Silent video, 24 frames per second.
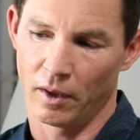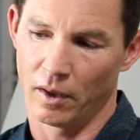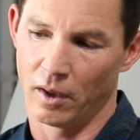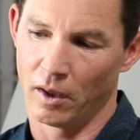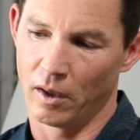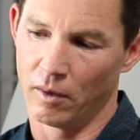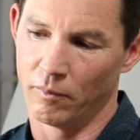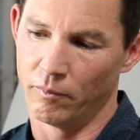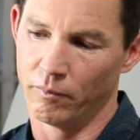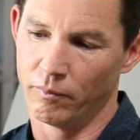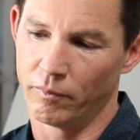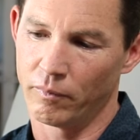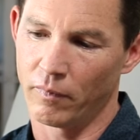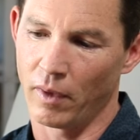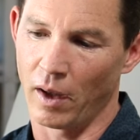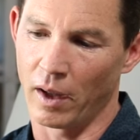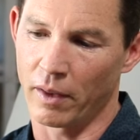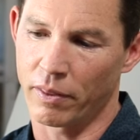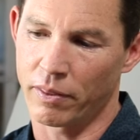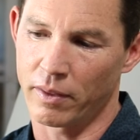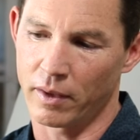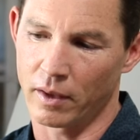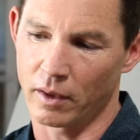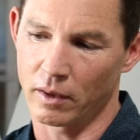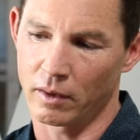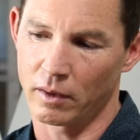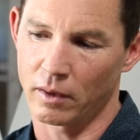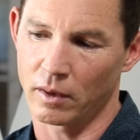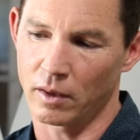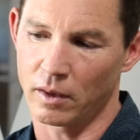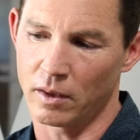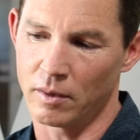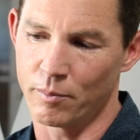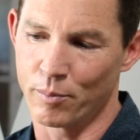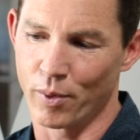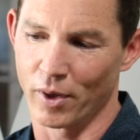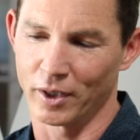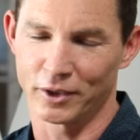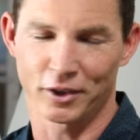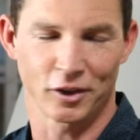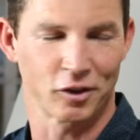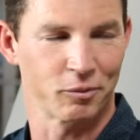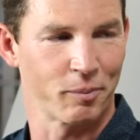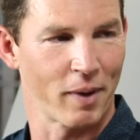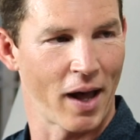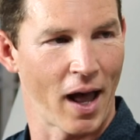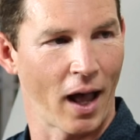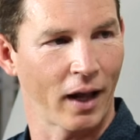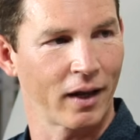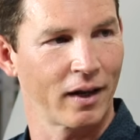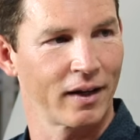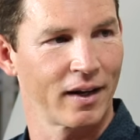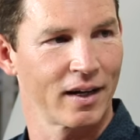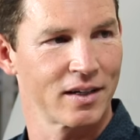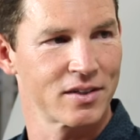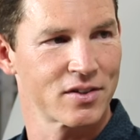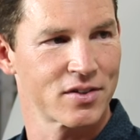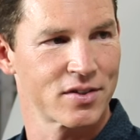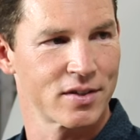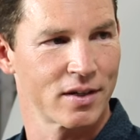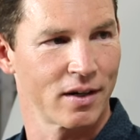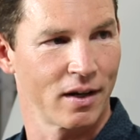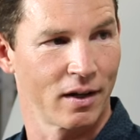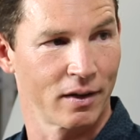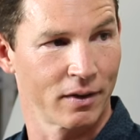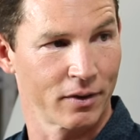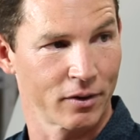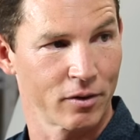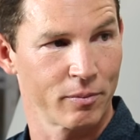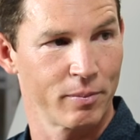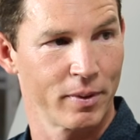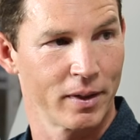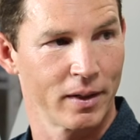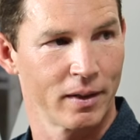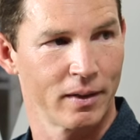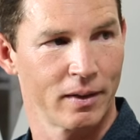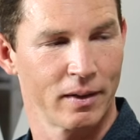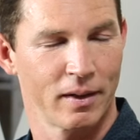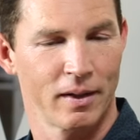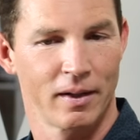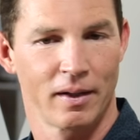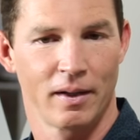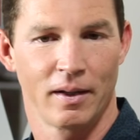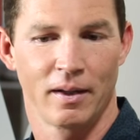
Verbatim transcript: Um, I think he brushes back against it a little bit,